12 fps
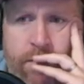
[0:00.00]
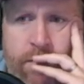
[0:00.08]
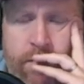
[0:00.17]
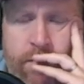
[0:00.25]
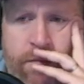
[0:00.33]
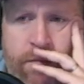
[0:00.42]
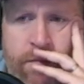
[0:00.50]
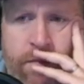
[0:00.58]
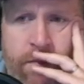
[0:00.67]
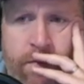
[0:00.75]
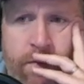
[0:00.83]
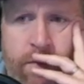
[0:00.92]

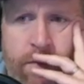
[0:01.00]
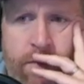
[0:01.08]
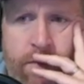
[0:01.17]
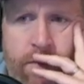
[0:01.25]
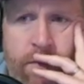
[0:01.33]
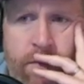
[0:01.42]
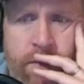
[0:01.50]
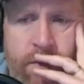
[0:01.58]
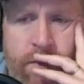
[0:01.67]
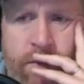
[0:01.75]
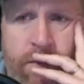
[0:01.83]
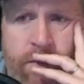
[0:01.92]

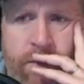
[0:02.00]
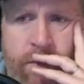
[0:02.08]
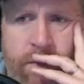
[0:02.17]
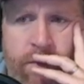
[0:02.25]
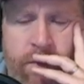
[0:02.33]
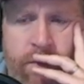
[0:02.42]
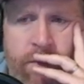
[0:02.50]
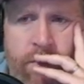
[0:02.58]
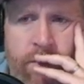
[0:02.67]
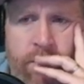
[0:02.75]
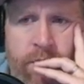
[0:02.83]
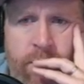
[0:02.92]

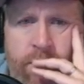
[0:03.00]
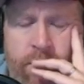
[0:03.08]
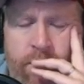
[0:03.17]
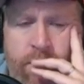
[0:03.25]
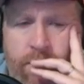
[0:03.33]
[no speech]